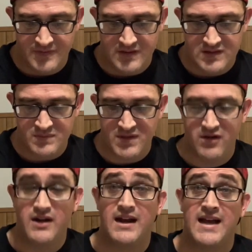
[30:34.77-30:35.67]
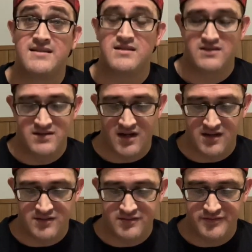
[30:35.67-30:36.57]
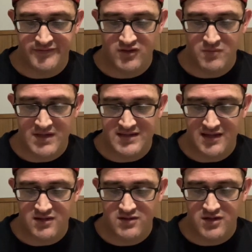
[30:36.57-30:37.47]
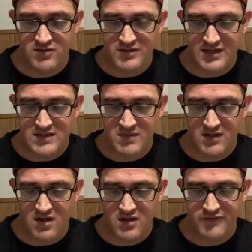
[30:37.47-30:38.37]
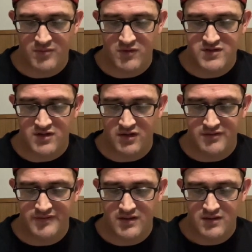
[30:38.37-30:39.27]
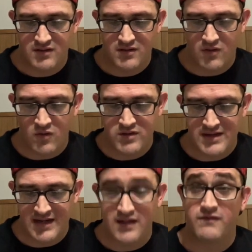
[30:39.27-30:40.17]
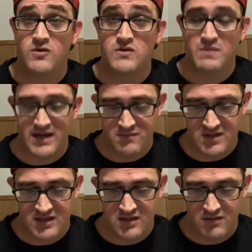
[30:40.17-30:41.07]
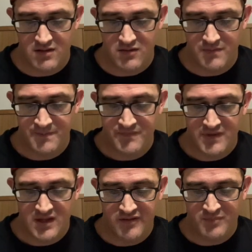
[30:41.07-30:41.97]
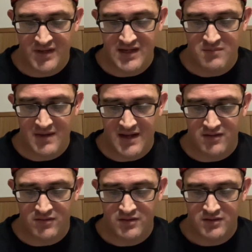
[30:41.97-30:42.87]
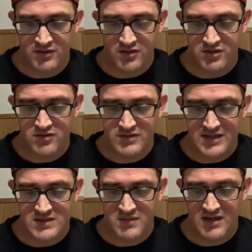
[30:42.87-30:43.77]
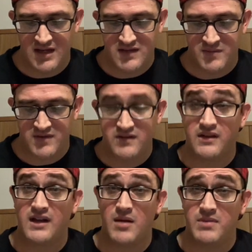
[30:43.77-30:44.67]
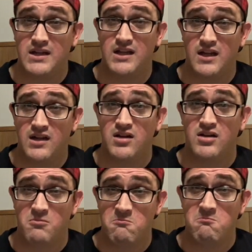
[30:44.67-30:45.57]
Spirit as a dove. You may take a good New Testament card from reserve or deck if used by a meek hero. If played in battle, good New Testament enhancements cannot be negated.